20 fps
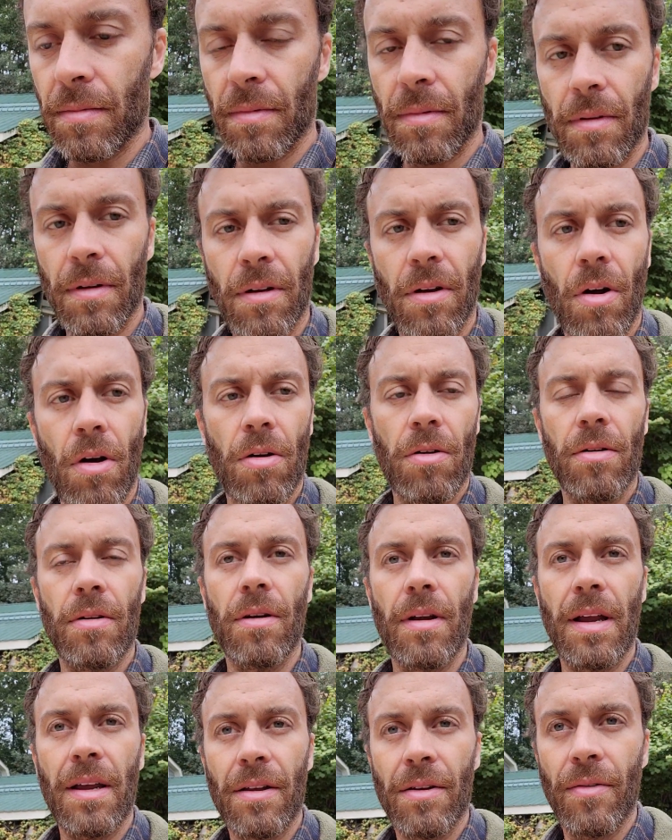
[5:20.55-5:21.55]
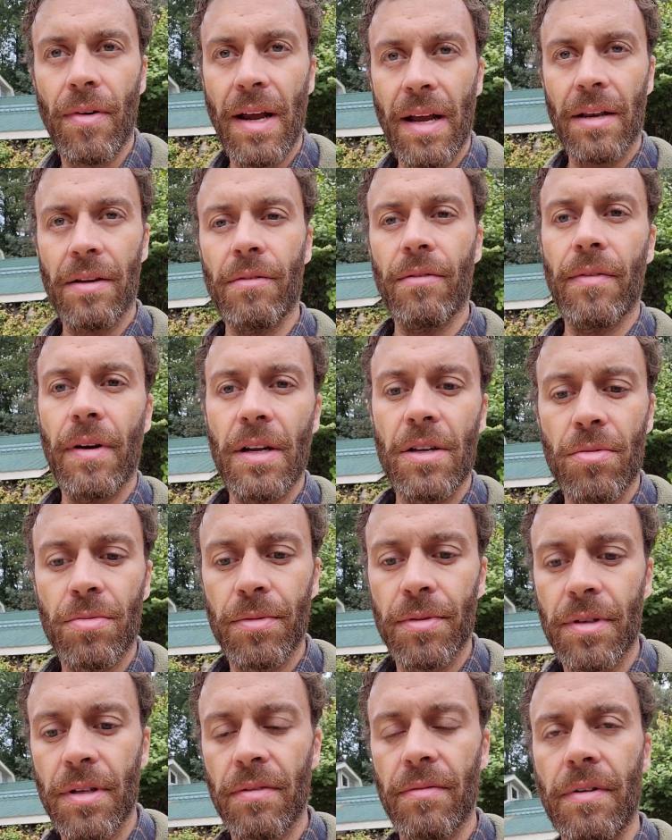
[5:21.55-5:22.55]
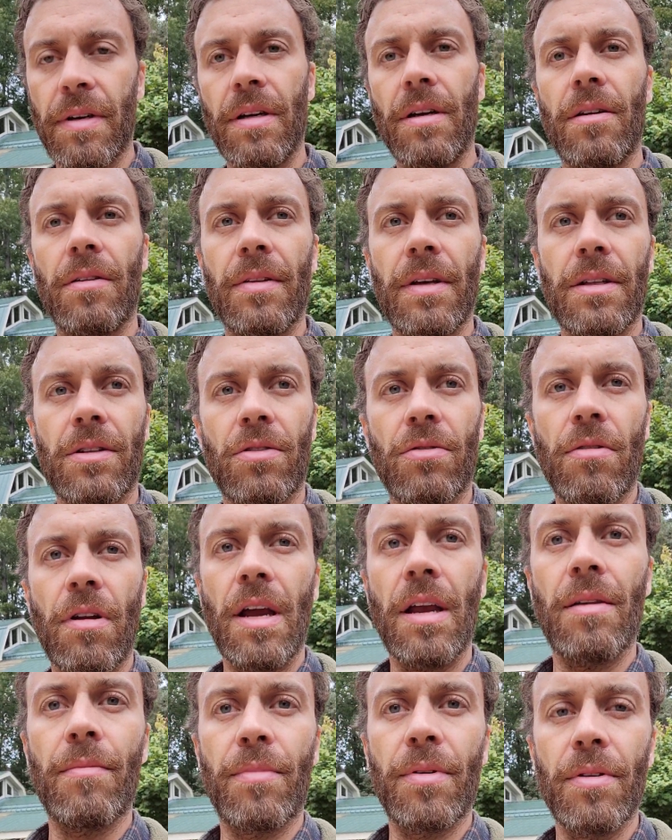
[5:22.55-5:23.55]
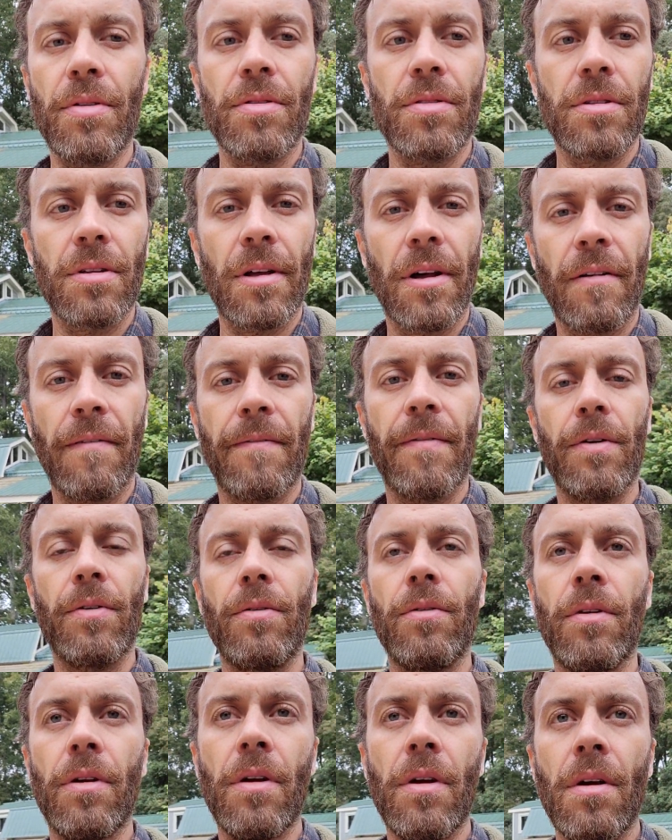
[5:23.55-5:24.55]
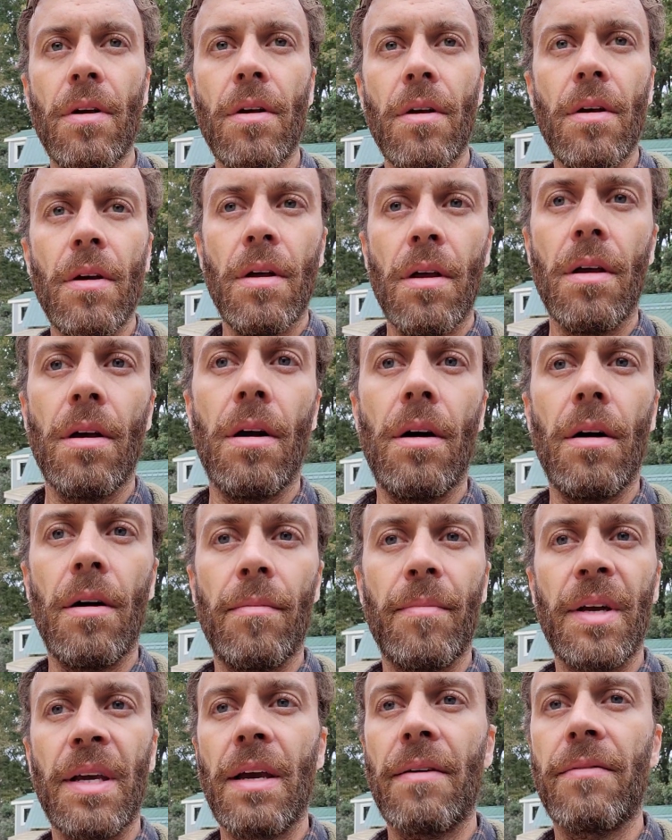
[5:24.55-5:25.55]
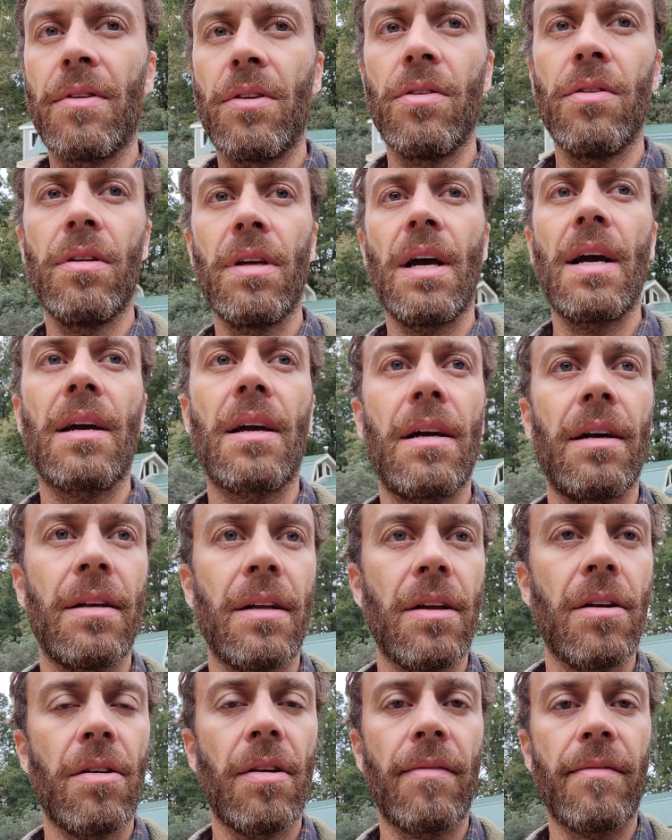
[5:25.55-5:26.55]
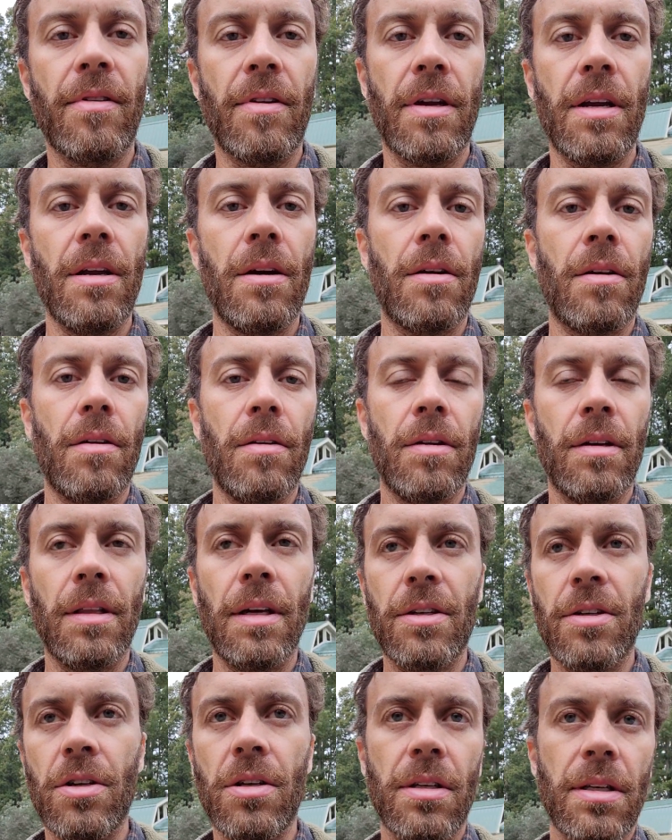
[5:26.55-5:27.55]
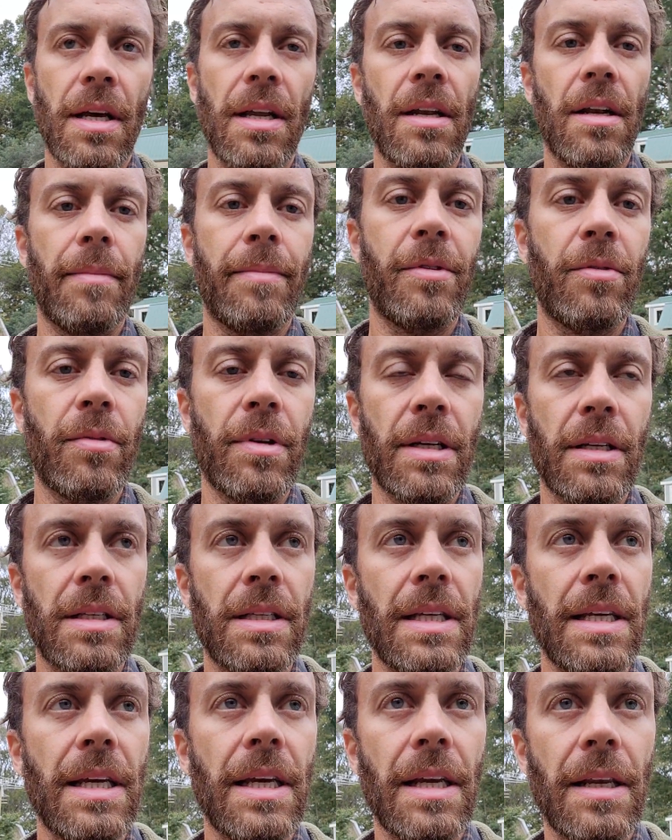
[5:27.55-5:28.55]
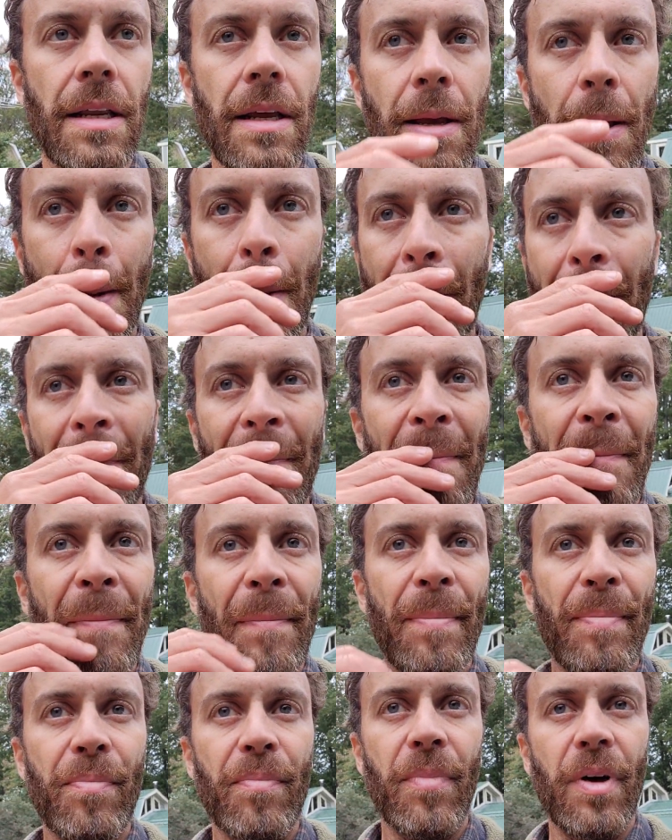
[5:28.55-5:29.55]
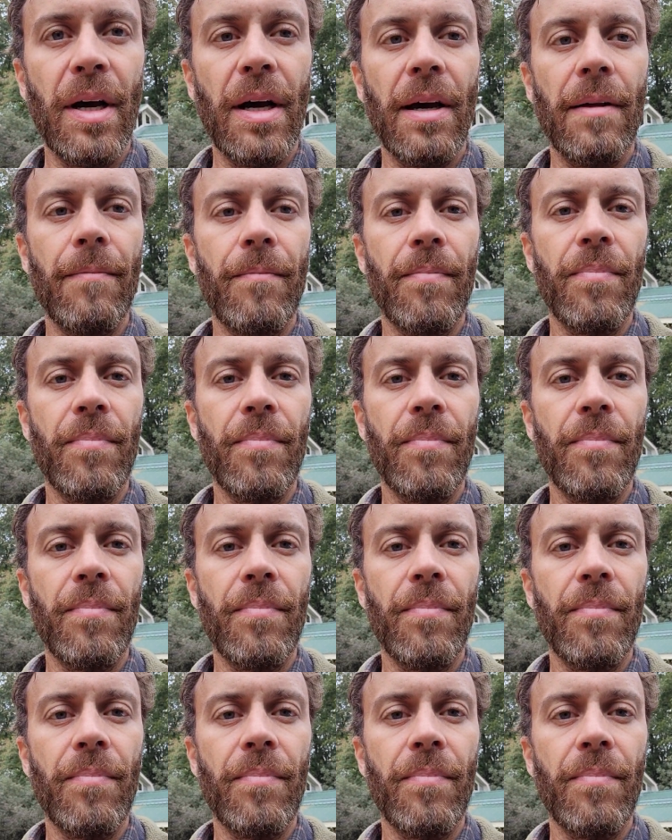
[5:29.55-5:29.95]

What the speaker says: a garden, you know, annual vegetables every year, and that's great. It produces a lot of food. But you have to do that kind of year after year unless you set it up to reseed. But